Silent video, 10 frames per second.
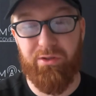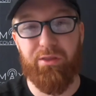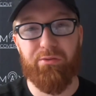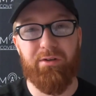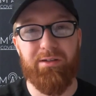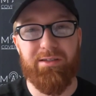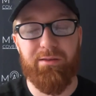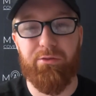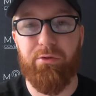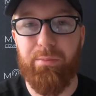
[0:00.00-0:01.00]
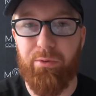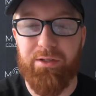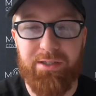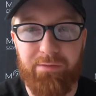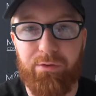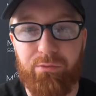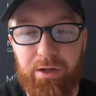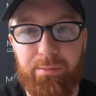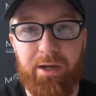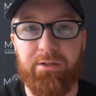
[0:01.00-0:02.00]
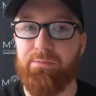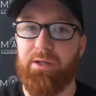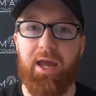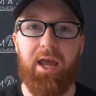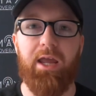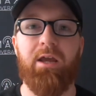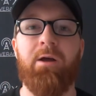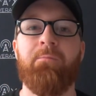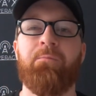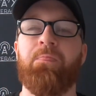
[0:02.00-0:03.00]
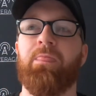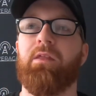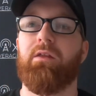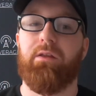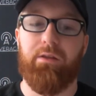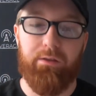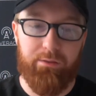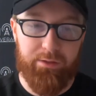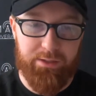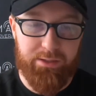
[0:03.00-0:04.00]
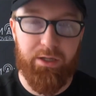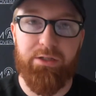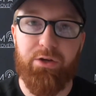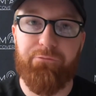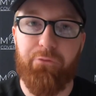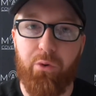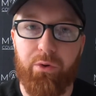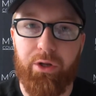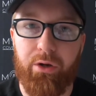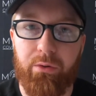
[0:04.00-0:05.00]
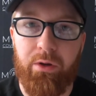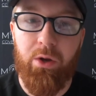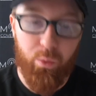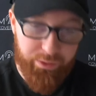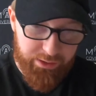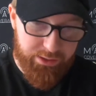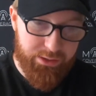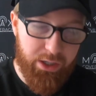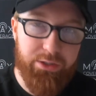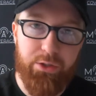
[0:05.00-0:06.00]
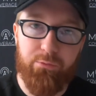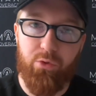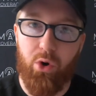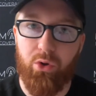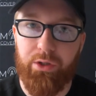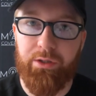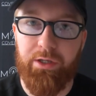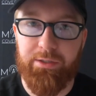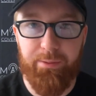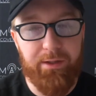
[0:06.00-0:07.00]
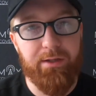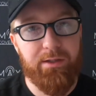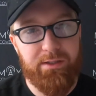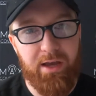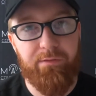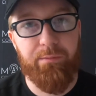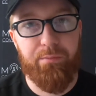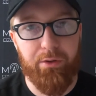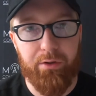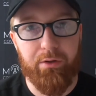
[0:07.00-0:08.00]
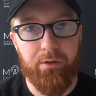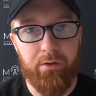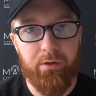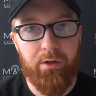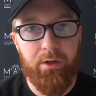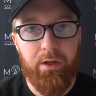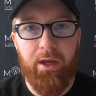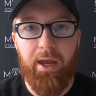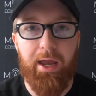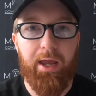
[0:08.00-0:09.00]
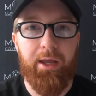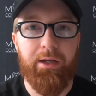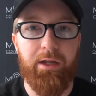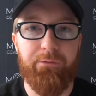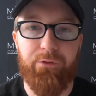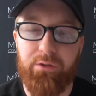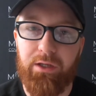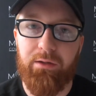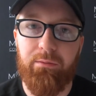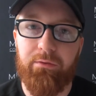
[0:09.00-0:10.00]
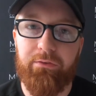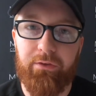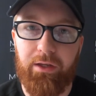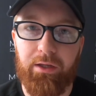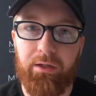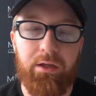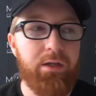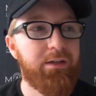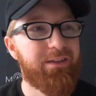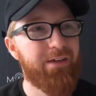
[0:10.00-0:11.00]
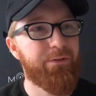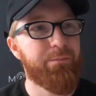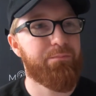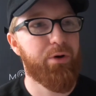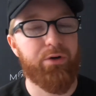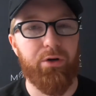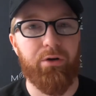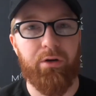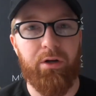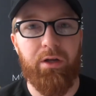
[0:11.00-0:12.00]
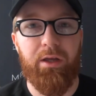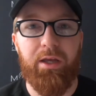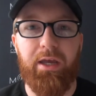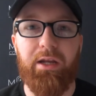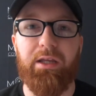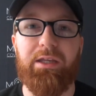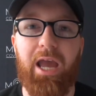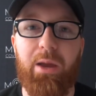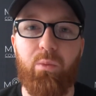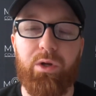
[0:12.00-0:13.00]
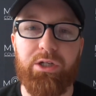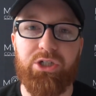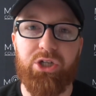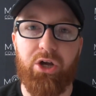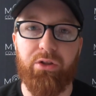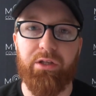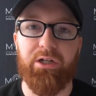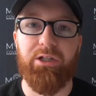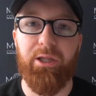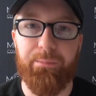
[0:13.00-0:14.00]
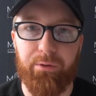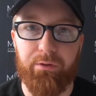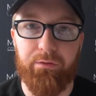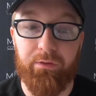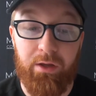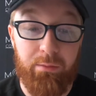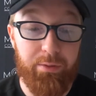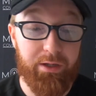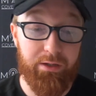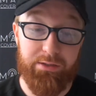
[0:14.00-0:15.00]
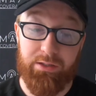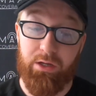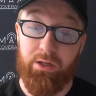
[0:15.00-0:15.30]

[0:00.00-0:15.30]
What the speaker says: 3.7 rebounds. But hey, the Suns are 4-0. When the Suns are rolling, it's because of Devin Booker. And if you didn't see it, Devin Booker hit a game-winning shot on the Clippers because